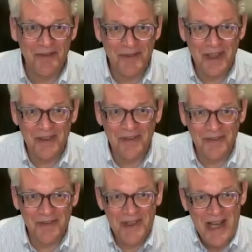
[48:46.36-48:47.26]
of
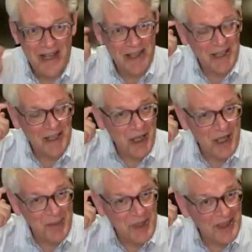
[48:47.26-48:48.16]
sanity and
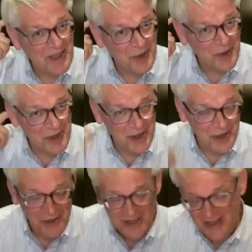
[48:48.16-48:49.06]
judgment in order to
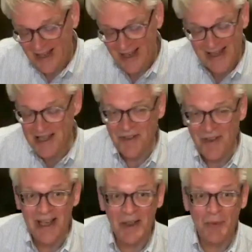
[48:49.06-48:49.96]
do it, and that's
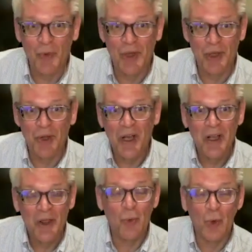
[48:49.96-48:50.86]
fine.
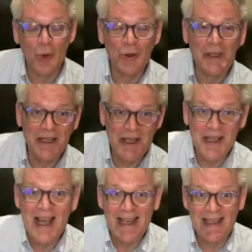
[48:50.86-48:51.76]
The world and
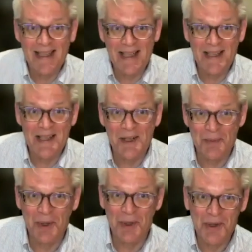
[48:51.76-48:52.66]
society needs
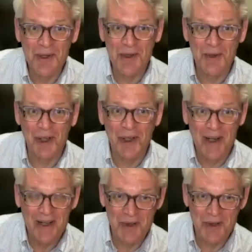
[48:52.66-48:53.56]
entrepreneurs to sort of go
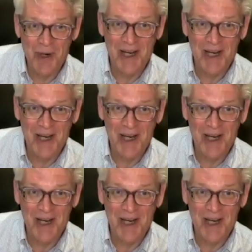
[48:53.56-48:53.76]
out and try